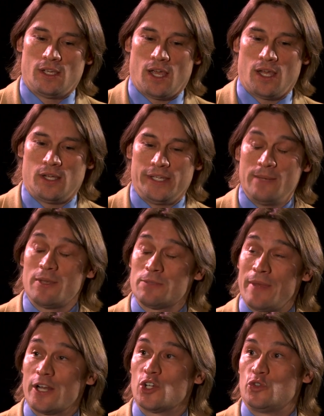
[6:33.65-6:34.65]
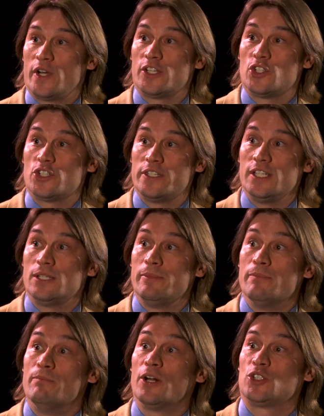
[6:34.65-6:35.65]
uh, EMS medical directors need to
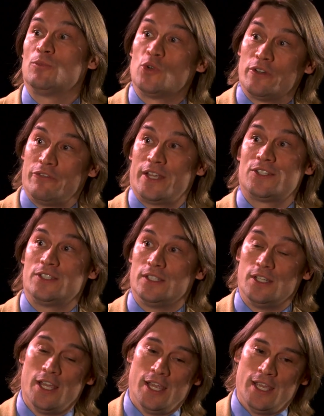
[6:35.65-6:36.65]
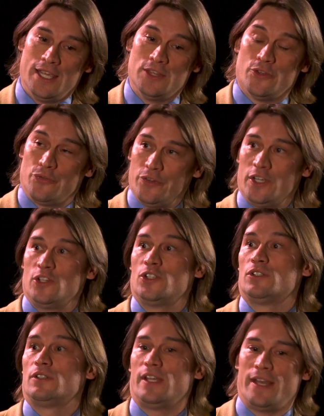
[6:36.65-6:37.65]
be much more invested in the field,